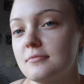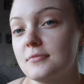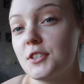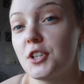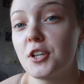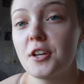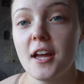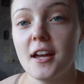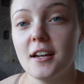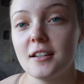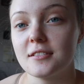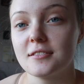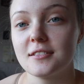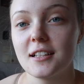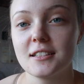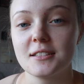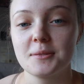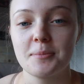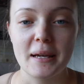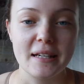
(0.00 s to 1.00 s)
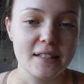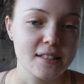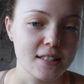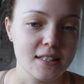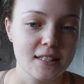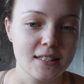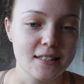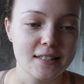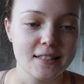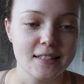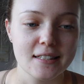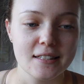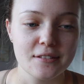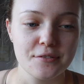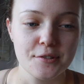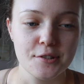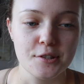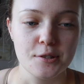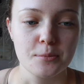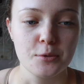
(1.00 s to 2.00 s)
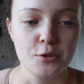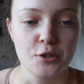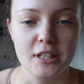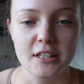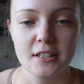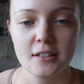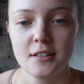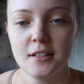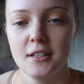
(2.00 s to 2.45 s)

So yeah, that's basically the tea for this morning.